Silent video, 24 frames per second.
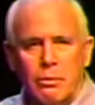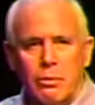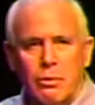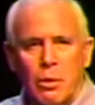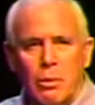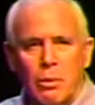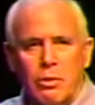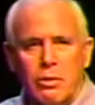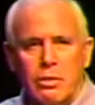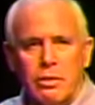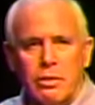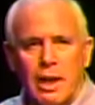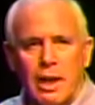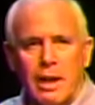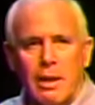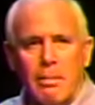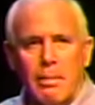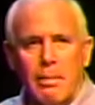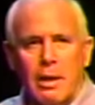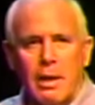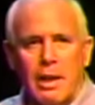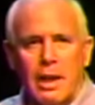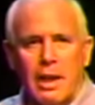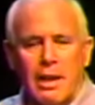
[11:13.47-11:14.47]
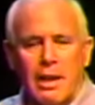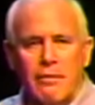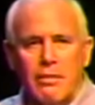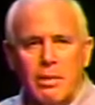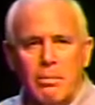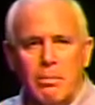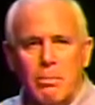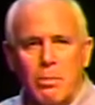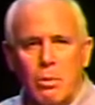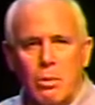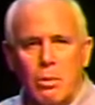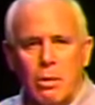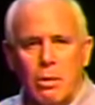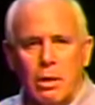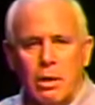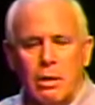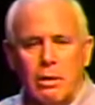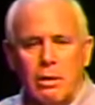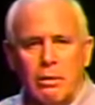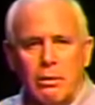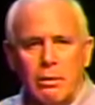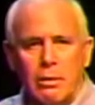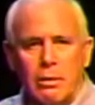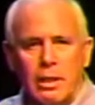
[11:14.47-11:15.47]
So it's not about having
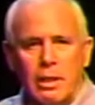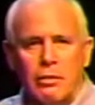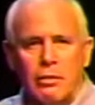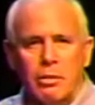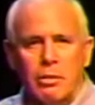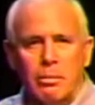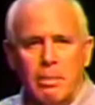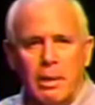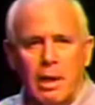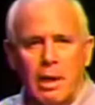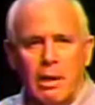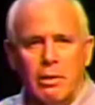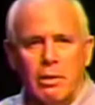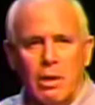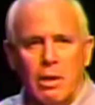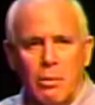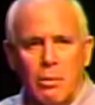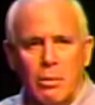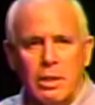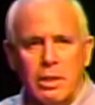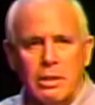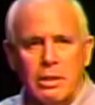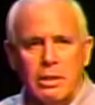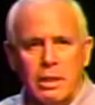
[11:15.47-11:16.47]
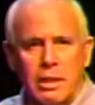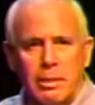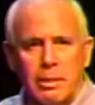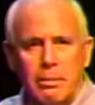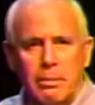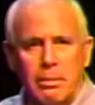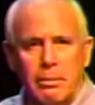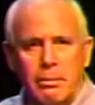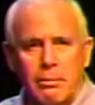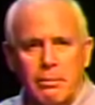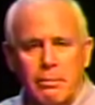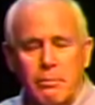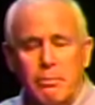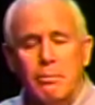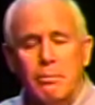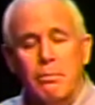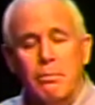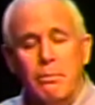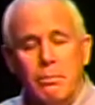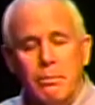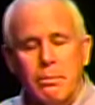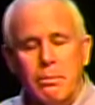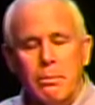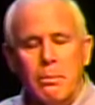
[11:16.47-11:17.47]
more, it's about going deep.
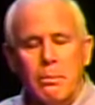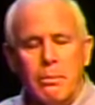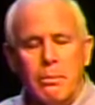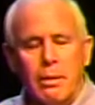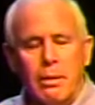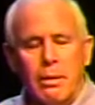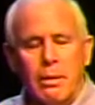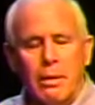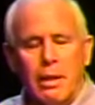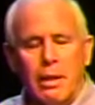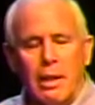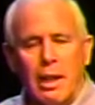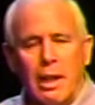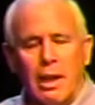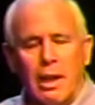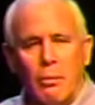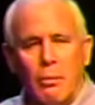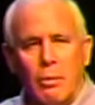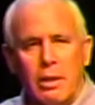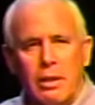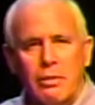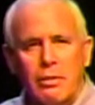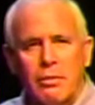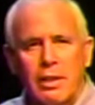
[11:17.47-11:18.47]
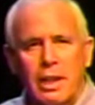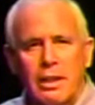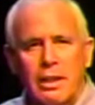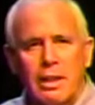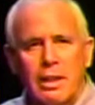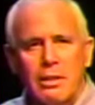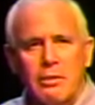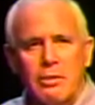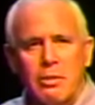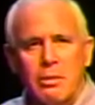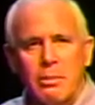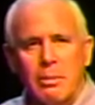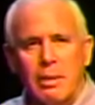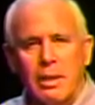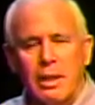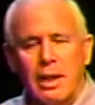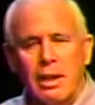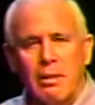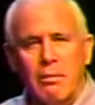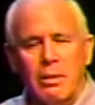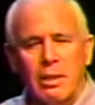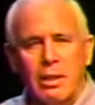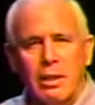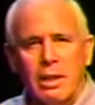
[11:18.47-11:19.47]
And when he said that to me,
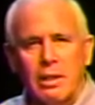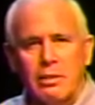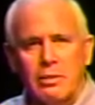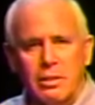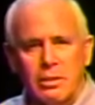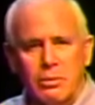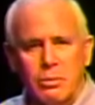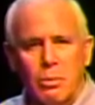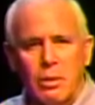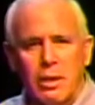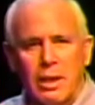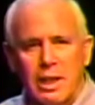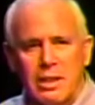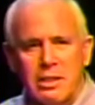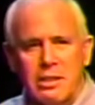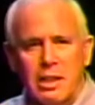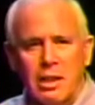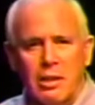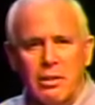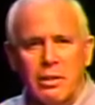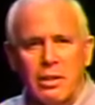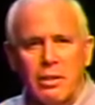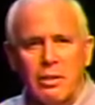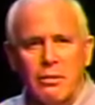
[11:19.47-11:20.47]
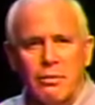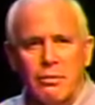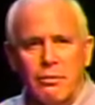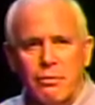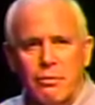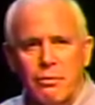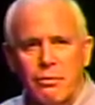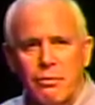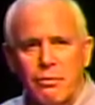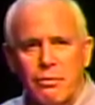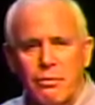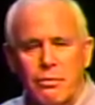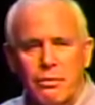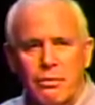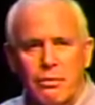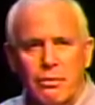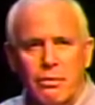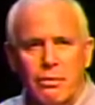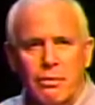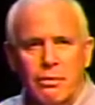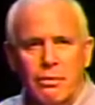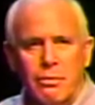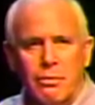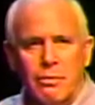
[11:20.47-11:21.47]
I realized it's what I tell you.
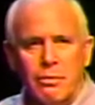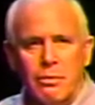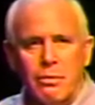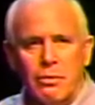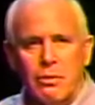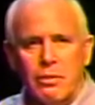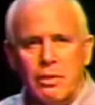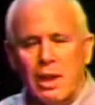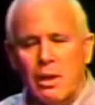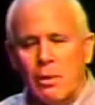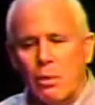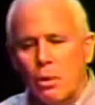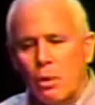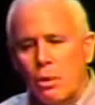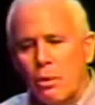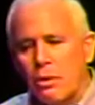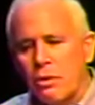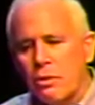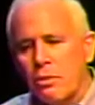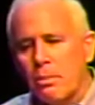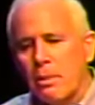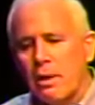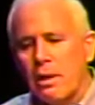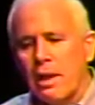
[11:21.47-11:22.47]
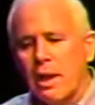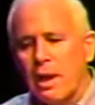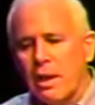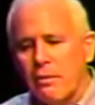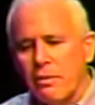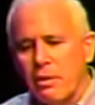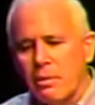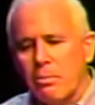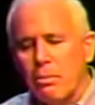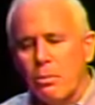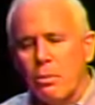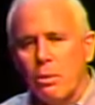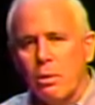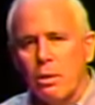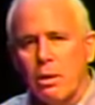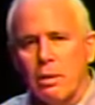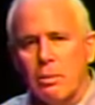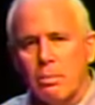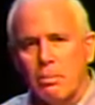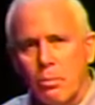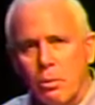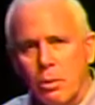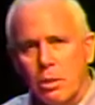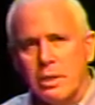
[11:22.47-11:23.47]
It's not always about having
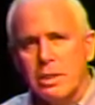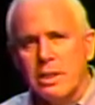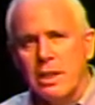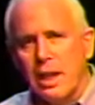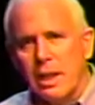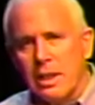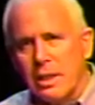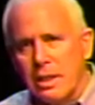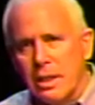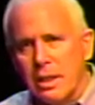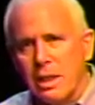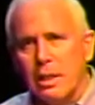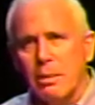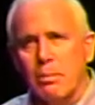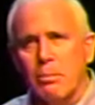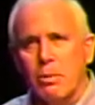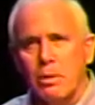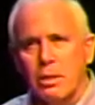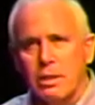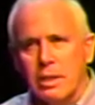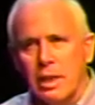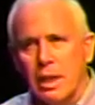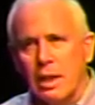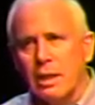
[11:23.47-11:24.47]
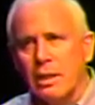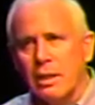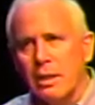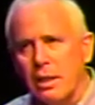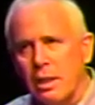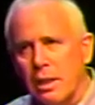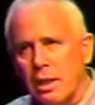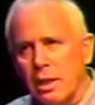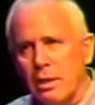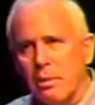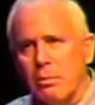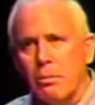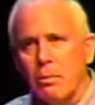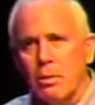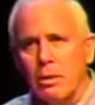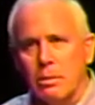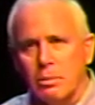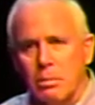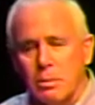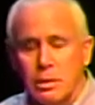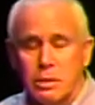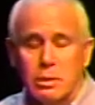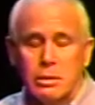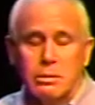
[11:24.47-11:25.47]
more technique,
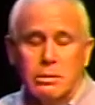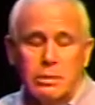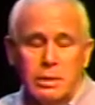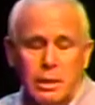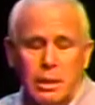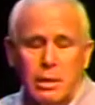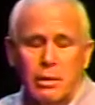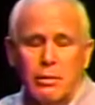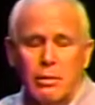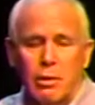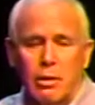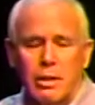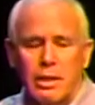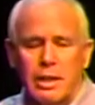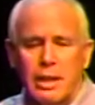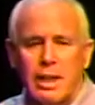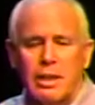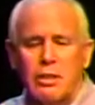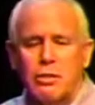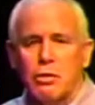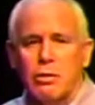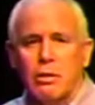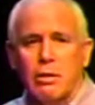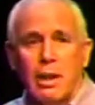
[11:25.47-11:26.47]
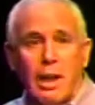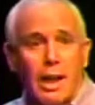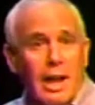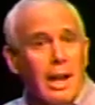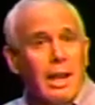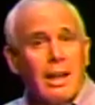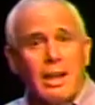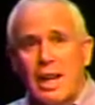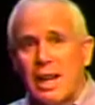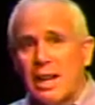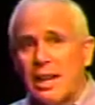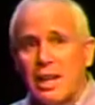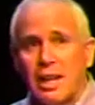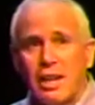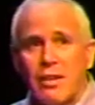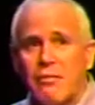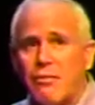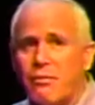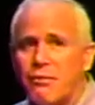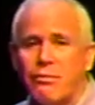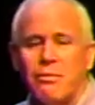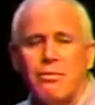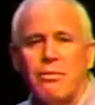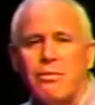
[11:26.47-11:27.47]
because, our nature. I like
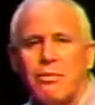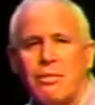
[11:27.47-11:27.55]
it.